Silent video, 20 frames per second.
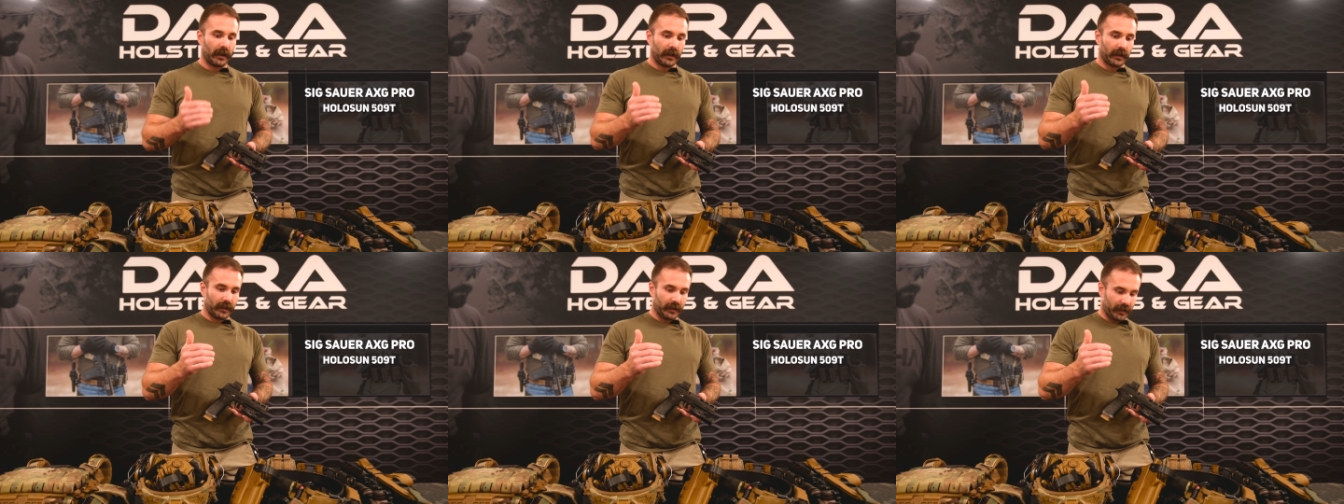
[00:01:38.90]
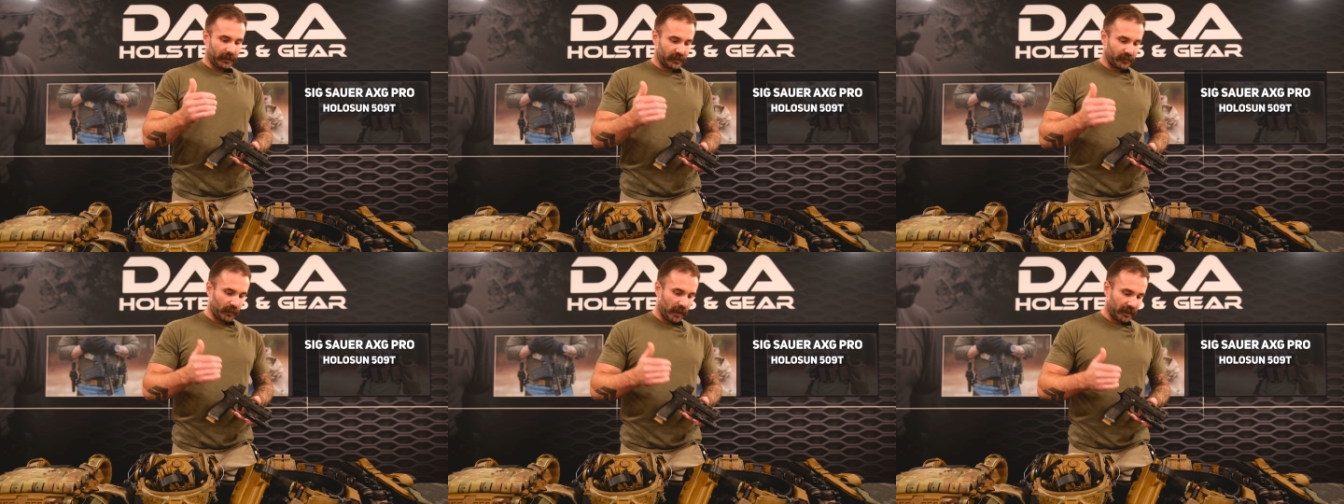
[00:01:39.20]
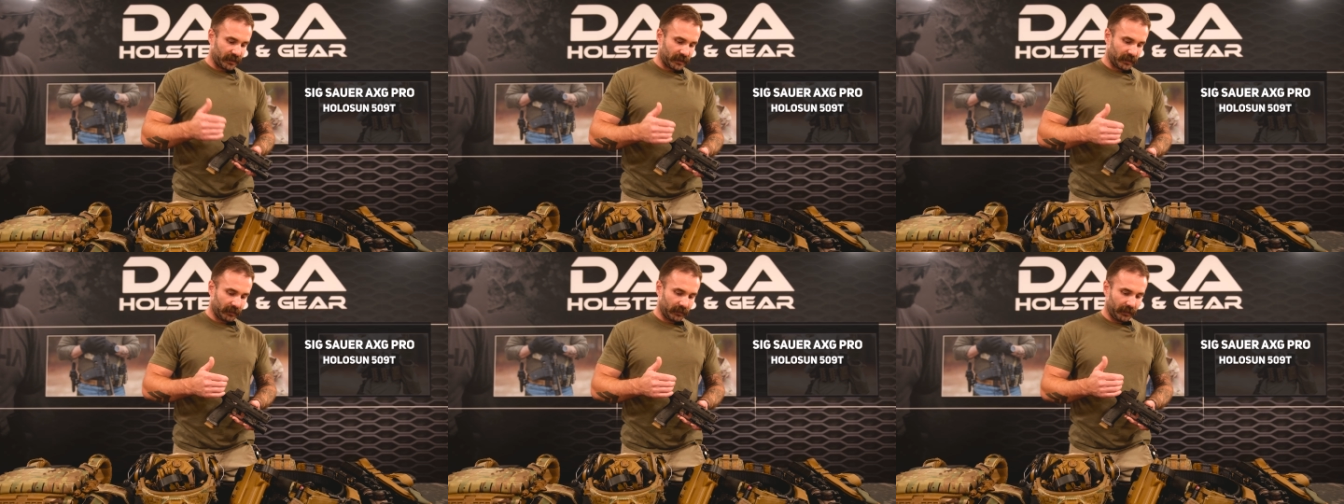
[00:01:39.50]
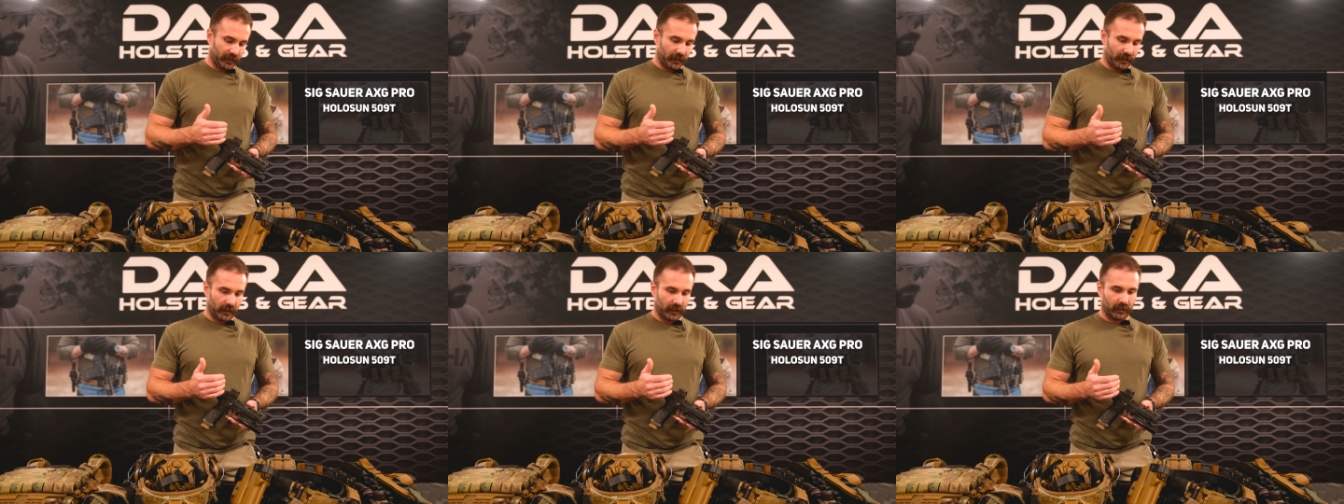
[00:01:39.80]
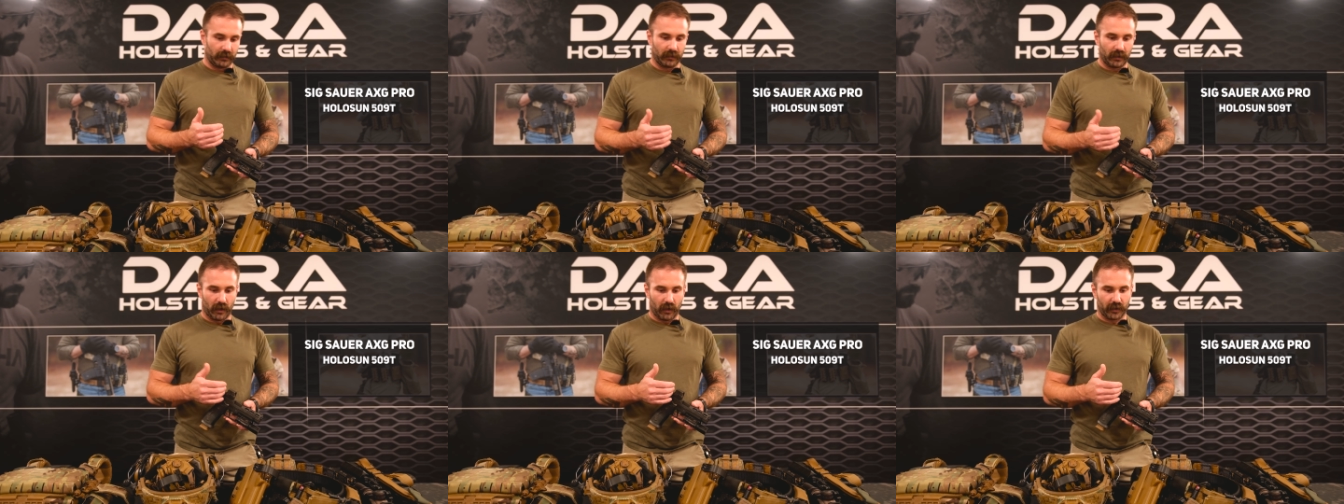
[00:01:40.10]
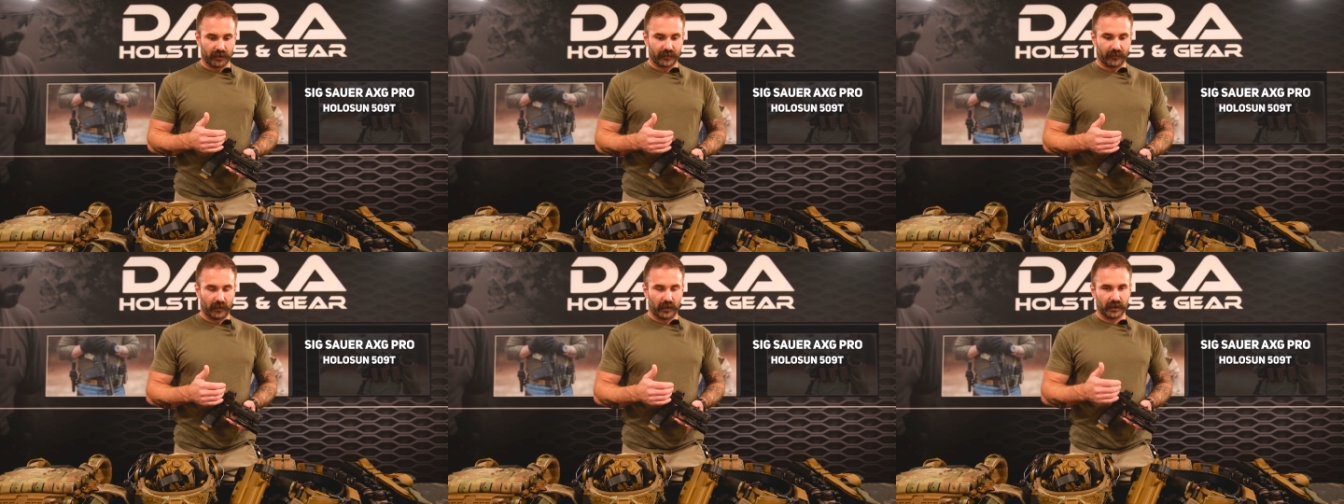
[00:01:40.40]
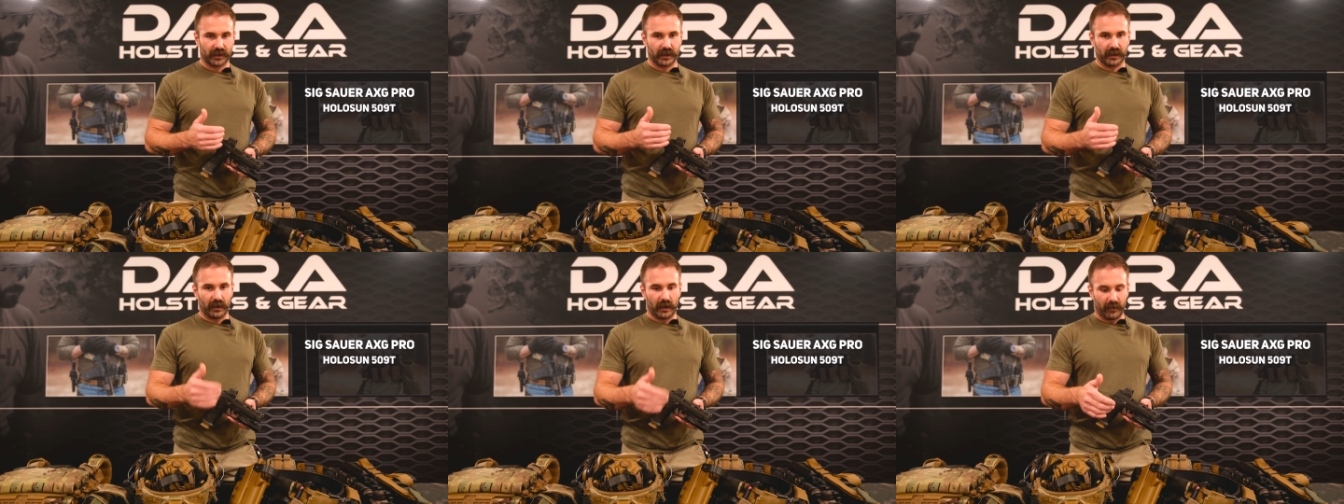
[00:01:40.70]
It's basically a large
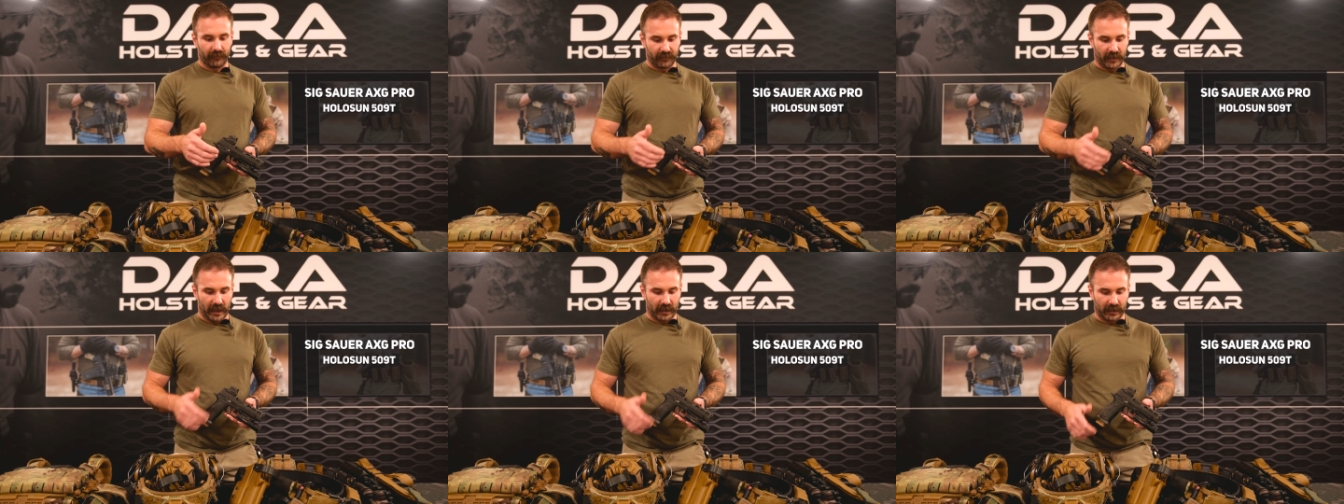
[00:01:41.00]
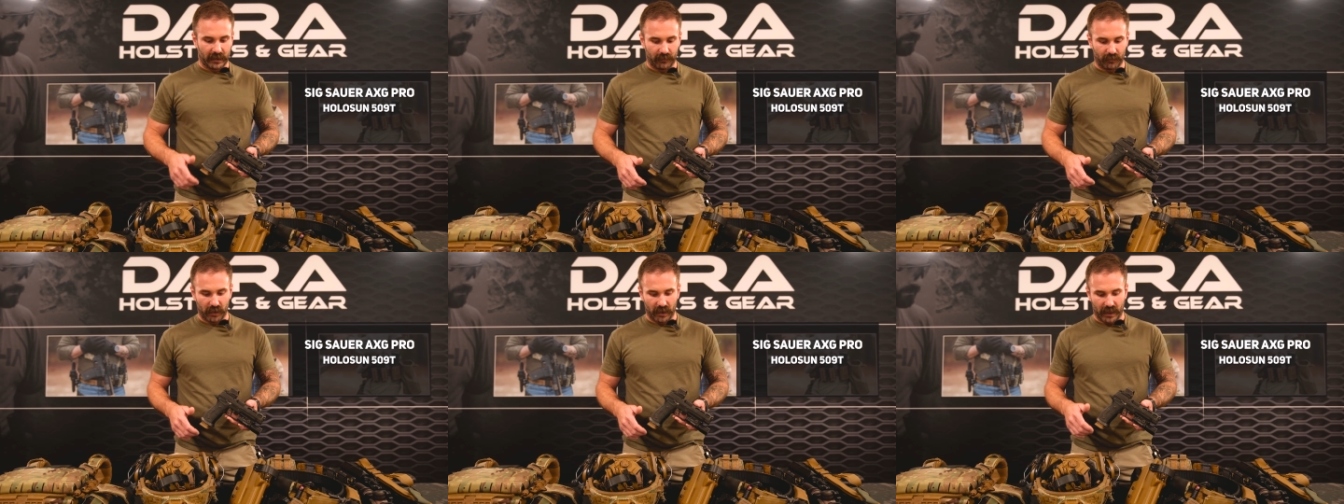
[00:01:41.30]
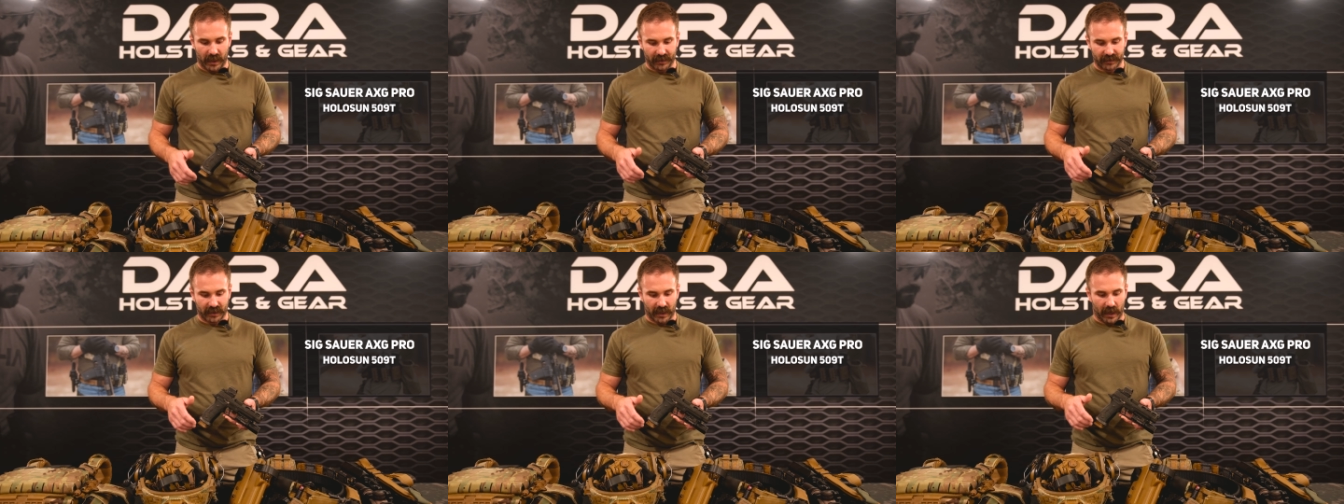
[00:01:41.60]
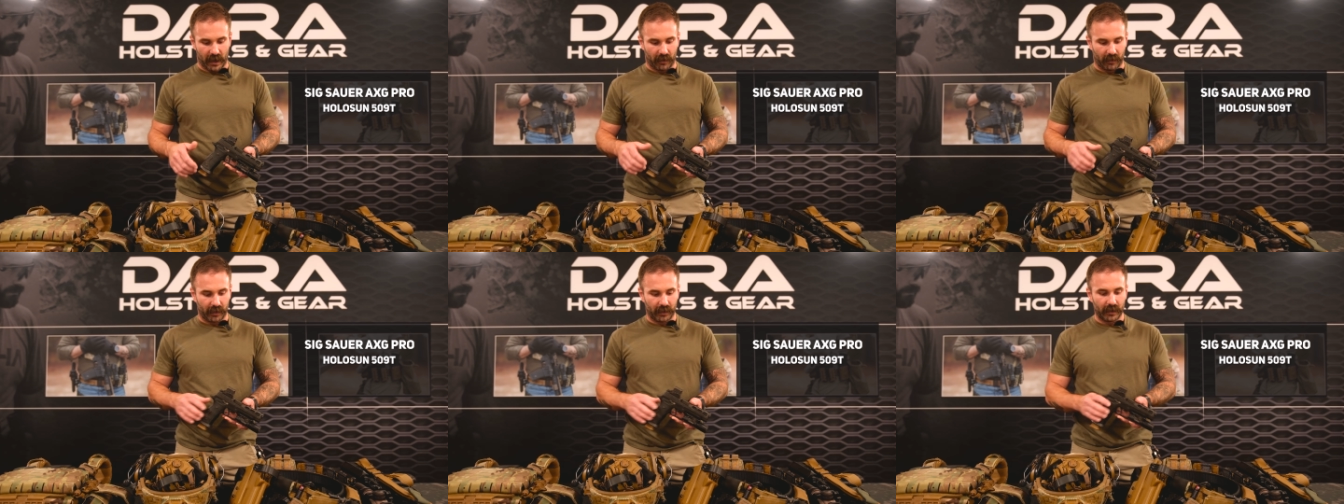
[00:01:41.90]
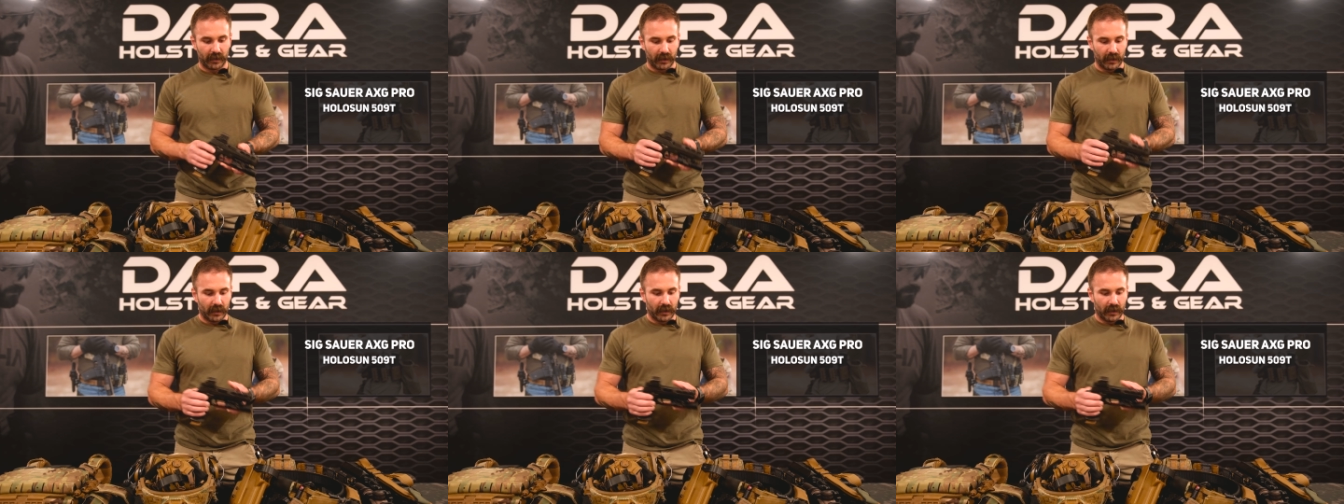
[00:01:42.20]
version of that EPS carry.